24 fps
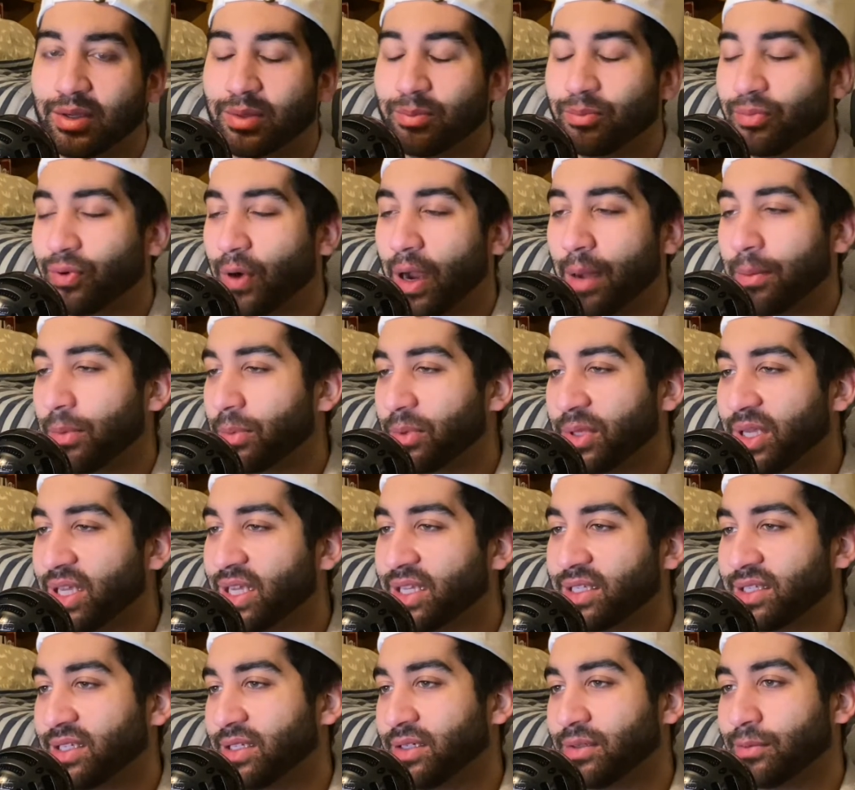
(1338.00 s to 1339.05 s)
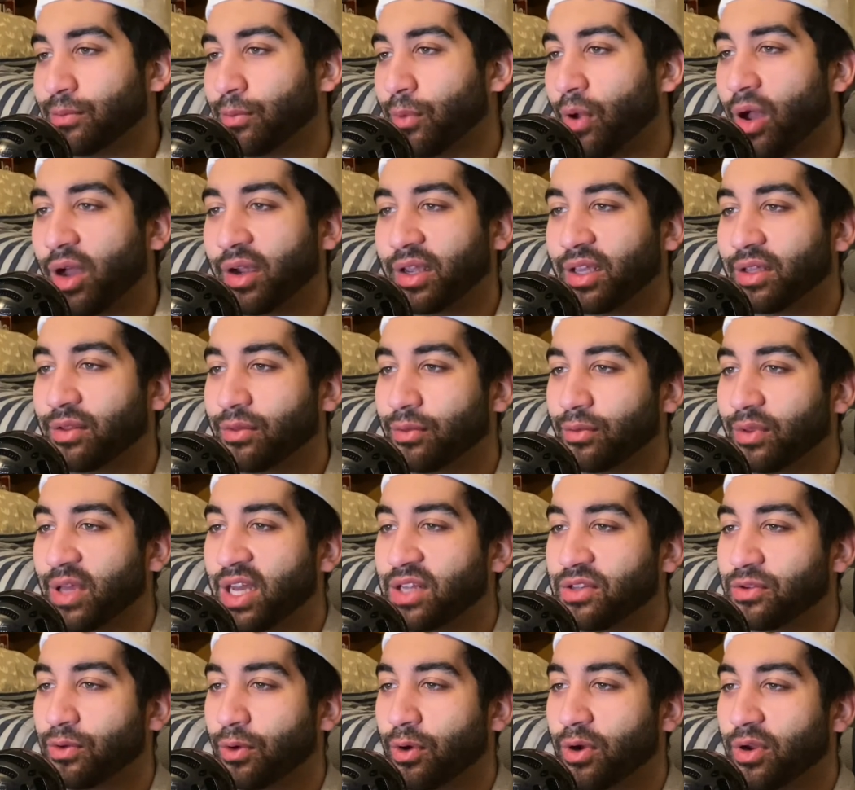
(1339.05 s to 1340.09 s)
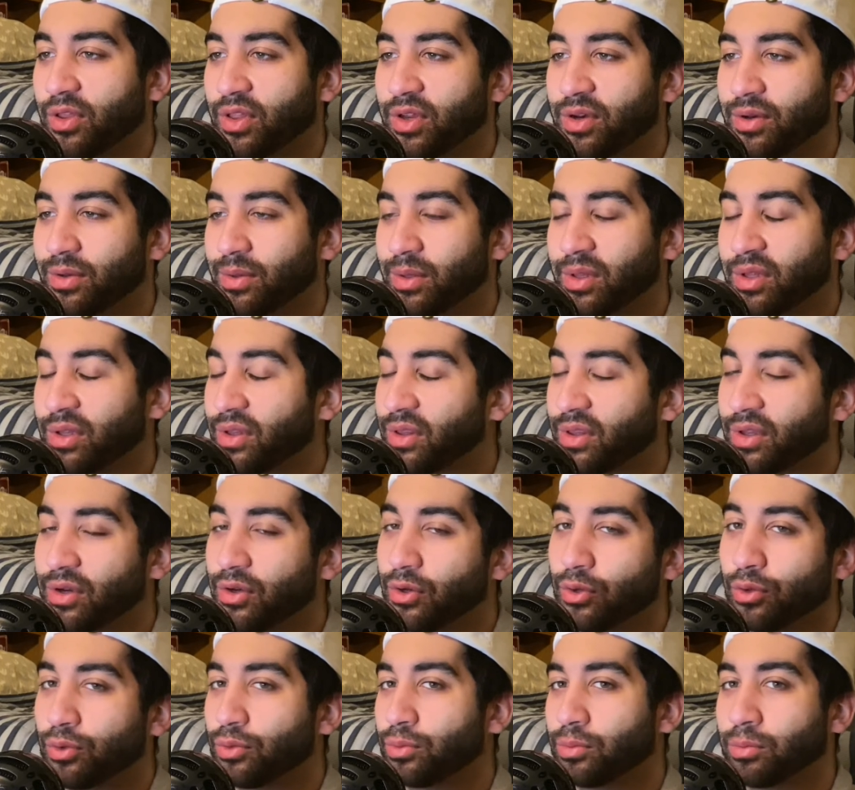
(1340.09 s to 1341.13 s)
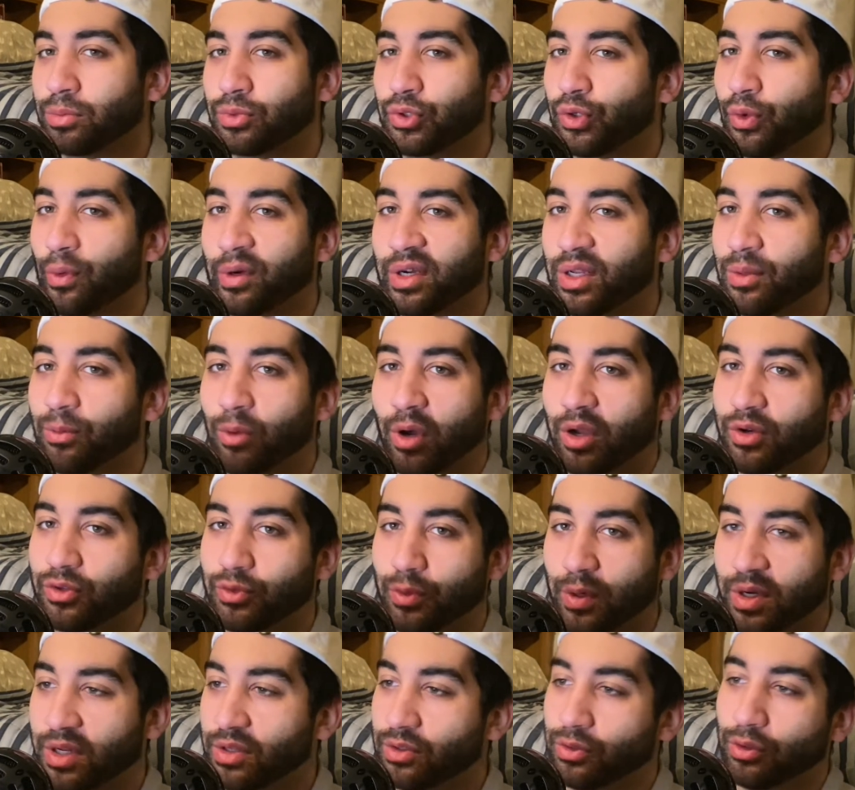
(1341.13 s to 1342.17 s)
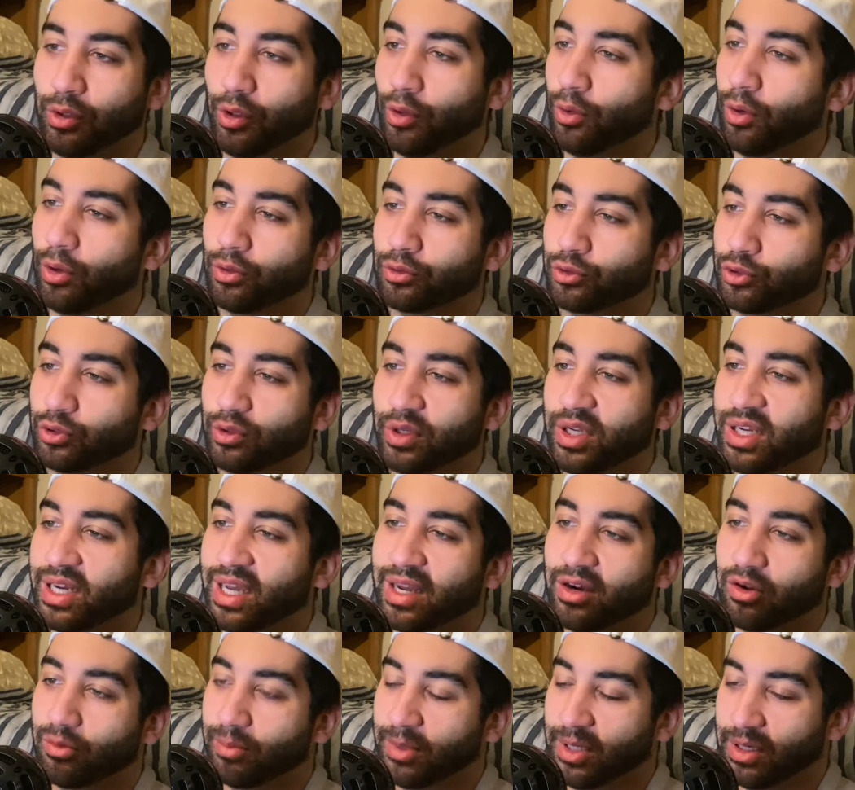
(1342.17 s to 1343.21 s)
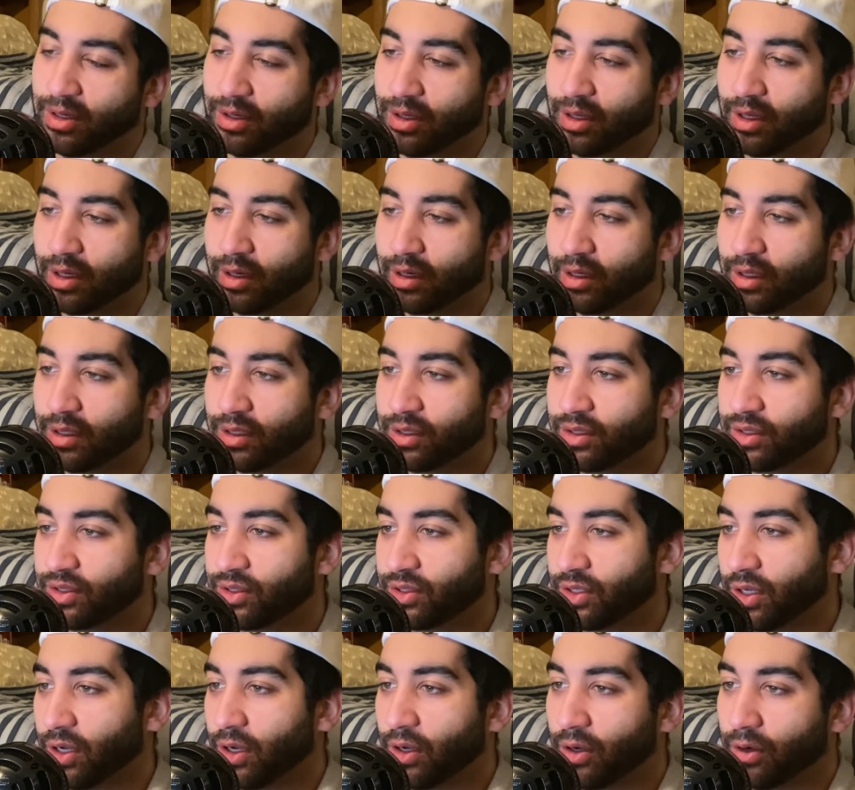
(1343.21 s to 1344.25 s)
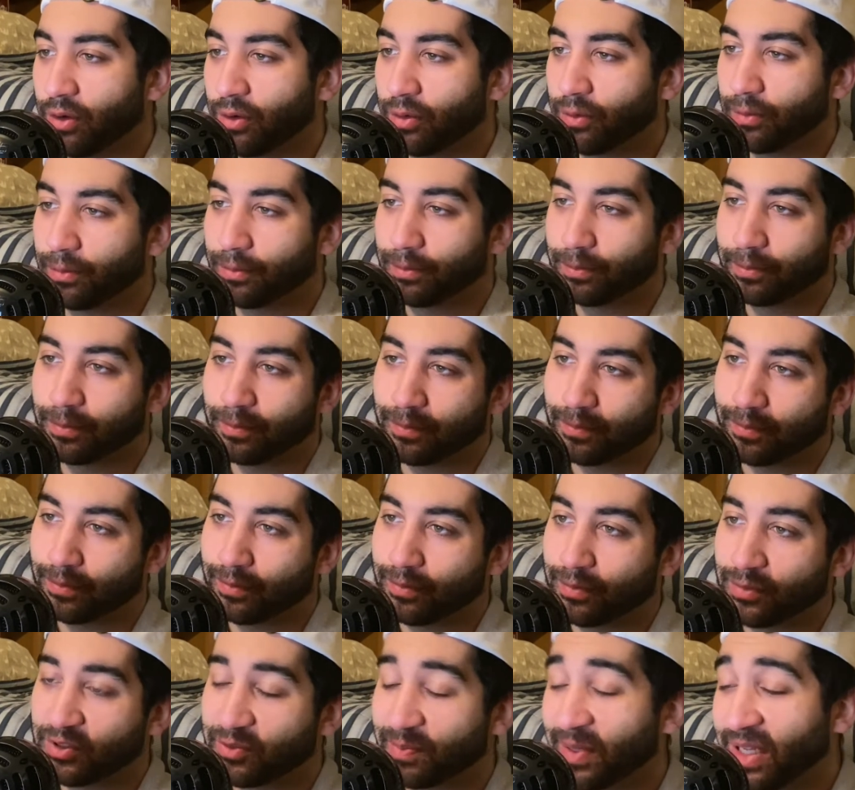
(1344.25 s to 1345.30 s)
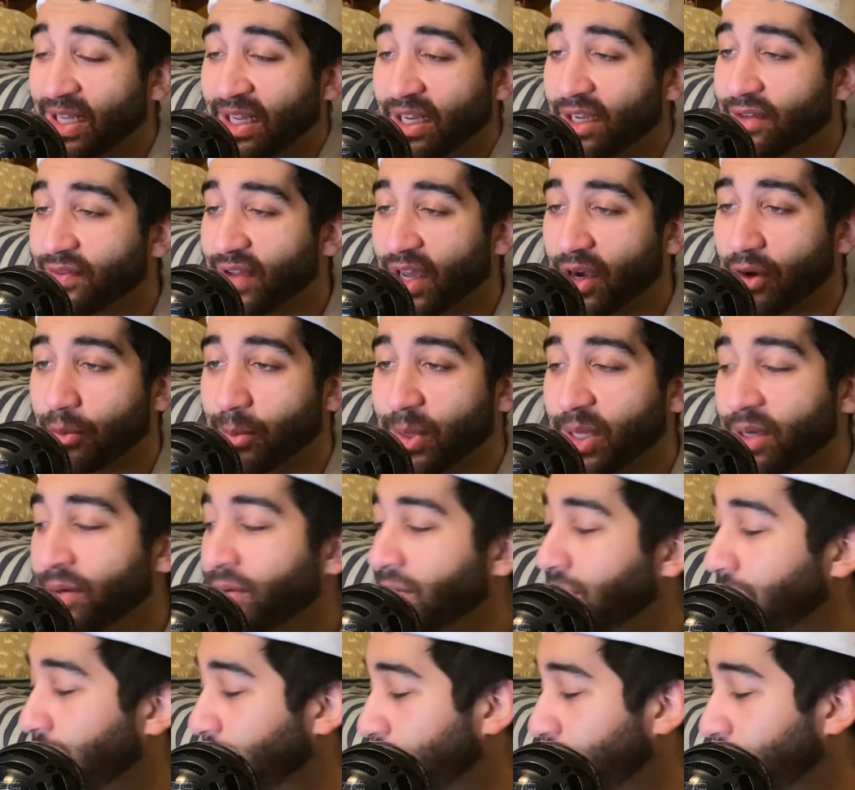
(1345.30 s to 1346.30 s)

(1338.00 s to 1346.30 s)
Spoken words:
probably isn't walking through that door, the new 21, 22-year-old Julian Edelman. So speaking of Edelman,